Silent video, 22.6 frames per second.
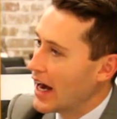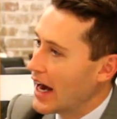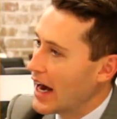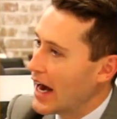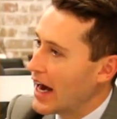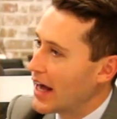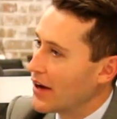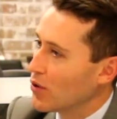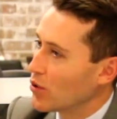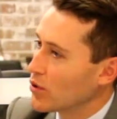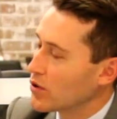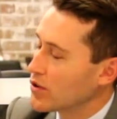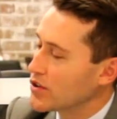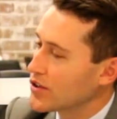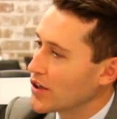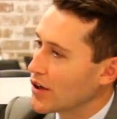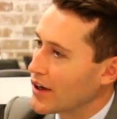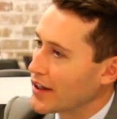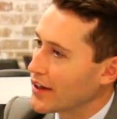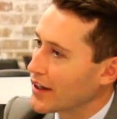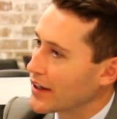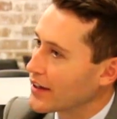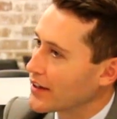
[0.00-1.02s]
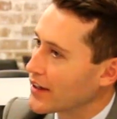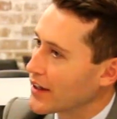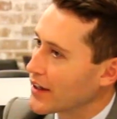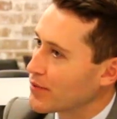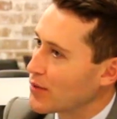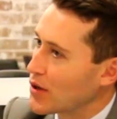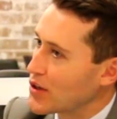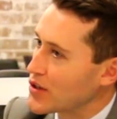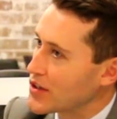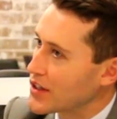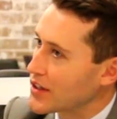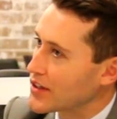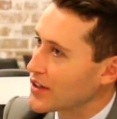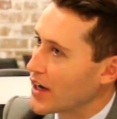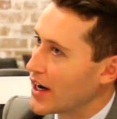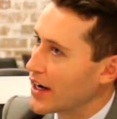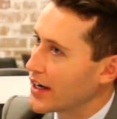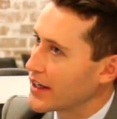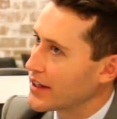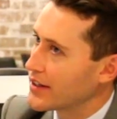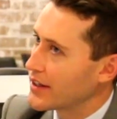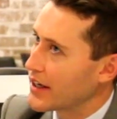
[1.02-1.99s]
And also I think the most
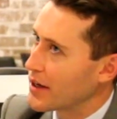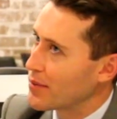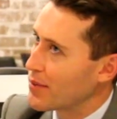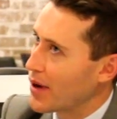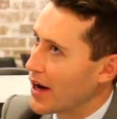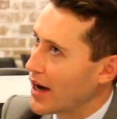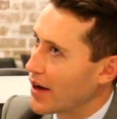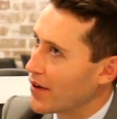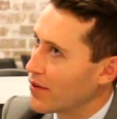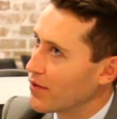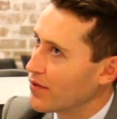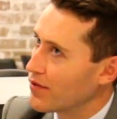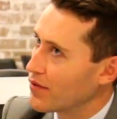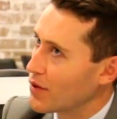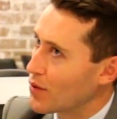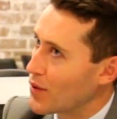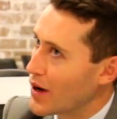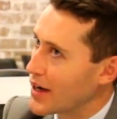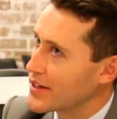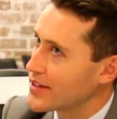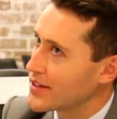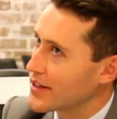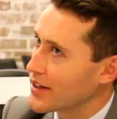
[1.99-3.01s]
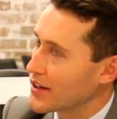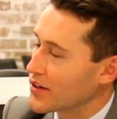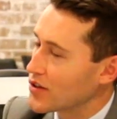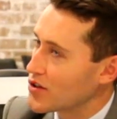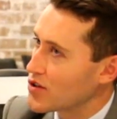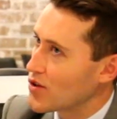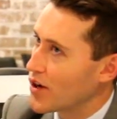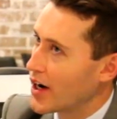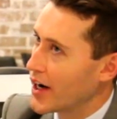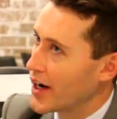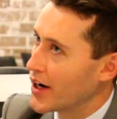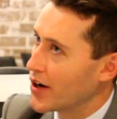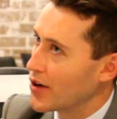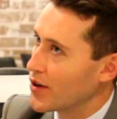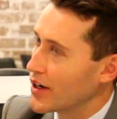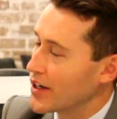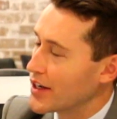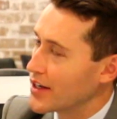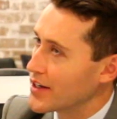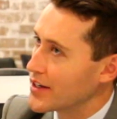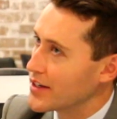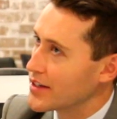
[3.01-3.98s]
exciting thing for racing in Australia
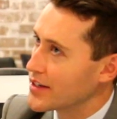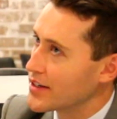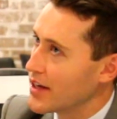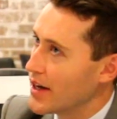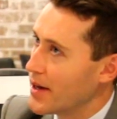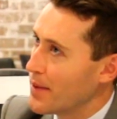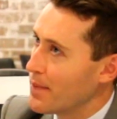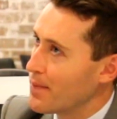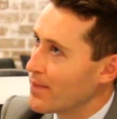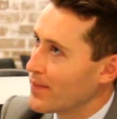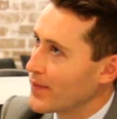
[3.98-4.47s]
is